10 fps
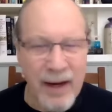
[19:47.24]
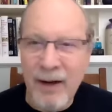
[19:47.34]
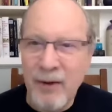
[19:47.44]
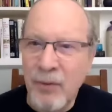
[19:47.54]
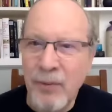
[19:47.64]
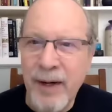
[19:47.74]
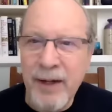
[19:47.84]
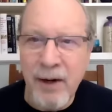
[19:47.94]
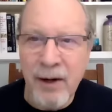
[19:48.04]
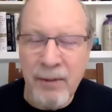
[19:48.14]
And your
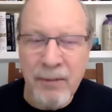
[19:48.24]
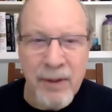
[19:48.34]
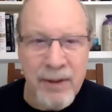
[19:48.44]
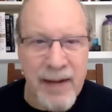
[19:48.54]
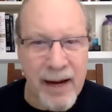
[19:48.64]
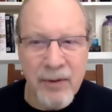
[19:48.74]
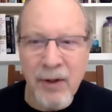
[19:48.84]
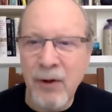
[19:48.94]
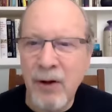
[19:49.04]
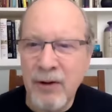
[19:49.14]
right arm down
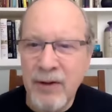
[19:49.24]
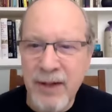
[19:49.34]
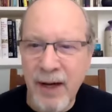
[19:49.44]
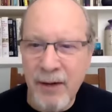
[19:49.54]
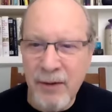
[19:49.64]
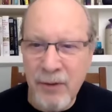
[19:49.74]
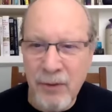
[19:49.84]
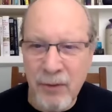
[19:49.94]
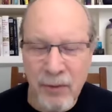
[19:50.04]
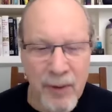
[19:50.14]
alongside
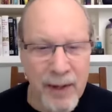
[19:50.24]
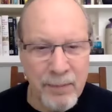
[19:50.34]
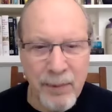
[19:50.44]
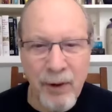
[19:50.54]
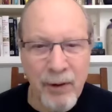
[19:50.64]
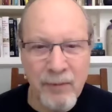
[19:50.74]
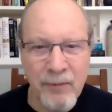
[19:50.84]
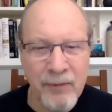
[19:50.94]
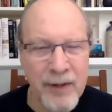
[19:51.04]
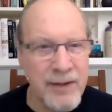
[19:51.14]
you, your right
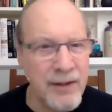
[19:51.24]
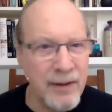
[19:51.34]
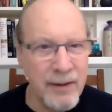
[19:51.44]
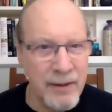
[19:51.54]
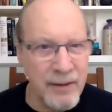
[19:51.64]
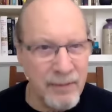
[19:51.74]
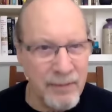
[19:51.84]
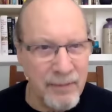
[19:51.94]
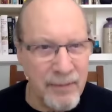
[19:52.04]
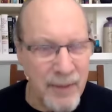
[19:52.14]
palm facing the
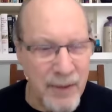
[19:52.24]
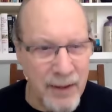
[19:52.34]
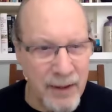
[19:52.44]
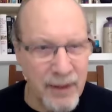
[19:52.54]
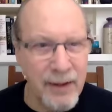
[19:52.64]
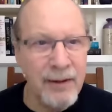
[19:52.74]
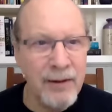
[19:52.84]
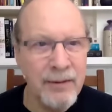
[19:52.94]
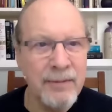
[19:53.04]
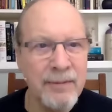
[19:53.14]
ceiling.